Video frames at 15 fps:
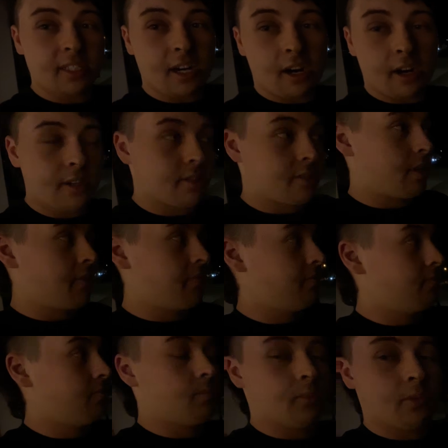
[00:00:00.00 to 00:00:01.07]
car, so
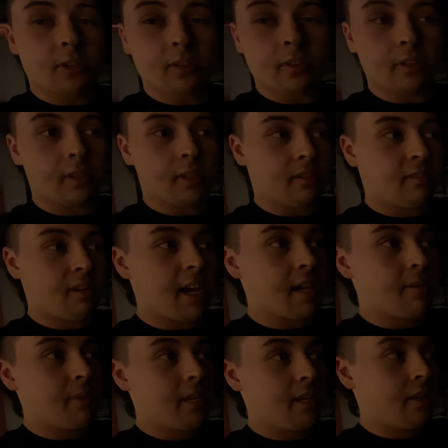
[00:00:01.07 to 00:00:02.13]
I've done the
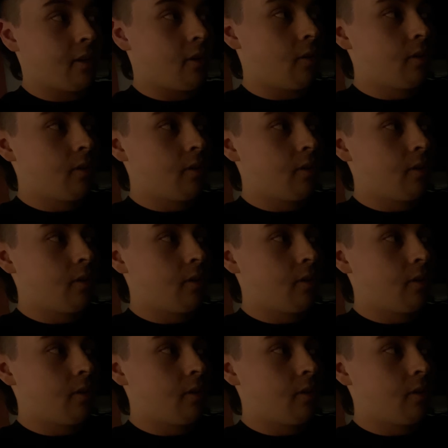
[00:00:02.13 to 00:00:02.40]
timing